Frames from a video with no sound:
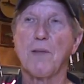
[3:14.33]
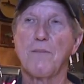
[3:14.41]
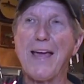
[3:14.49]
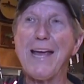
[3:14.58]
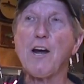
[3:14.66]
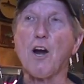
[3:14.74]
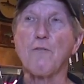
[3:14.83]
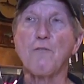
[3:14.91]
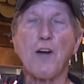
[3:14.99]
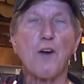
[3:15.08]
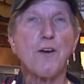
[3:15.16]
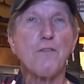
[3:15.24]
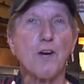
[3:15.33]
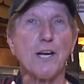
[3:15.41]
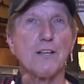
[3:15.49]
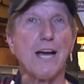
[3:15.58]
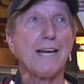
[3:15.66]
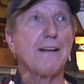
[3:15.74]
they are very,
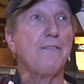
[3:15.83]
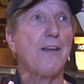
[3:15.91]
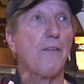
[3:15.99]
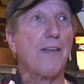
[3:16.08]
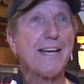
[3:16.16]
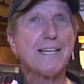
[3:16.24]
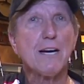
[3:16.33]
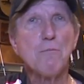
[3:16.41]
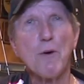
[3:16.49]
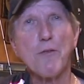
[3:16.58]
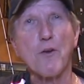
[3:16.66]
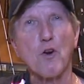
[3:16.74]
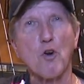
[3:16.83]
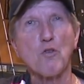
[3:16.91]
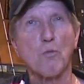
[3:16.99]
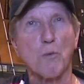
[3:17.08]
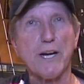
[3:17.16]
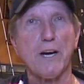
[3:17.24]
very light. Now they come with their
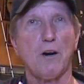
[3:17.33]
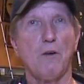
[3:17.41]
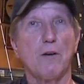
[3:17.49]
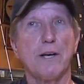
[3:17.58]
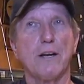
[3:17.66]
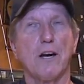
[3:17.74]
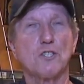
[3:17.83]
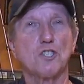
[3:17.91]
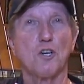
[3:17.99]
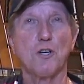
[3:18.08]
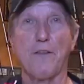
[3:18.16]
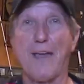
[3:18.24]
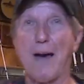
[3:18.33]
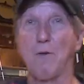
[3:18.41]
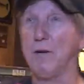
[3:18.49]
own reel, and I'll show you that